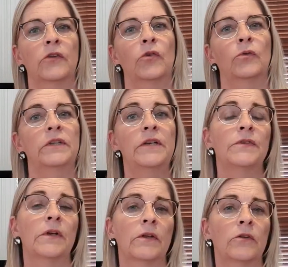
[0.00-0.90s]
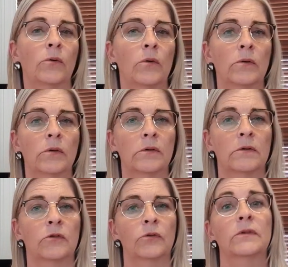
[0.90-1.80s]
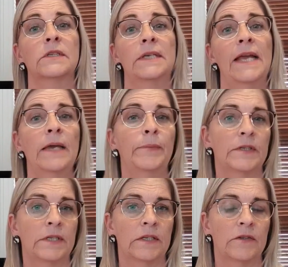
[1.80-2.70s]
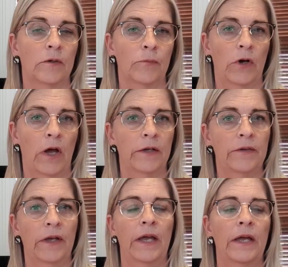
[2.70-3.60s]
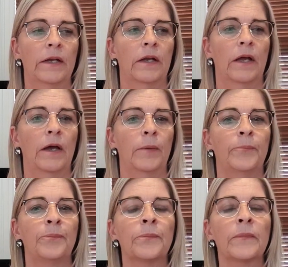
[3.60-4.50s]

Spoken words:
to its neighbor system, right? And